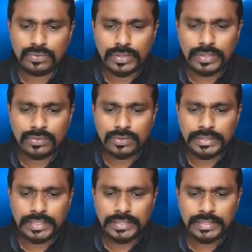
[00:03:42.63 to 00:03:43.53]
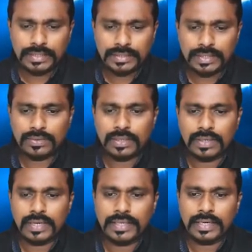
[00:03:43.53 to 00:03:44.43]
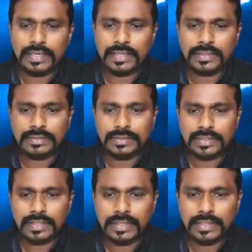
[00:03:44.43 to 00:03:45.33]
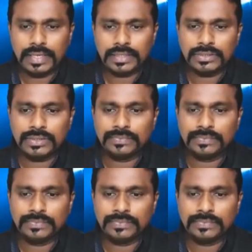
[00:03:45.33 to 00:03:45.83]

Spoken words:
No need to change anything on the client ID. Just click next.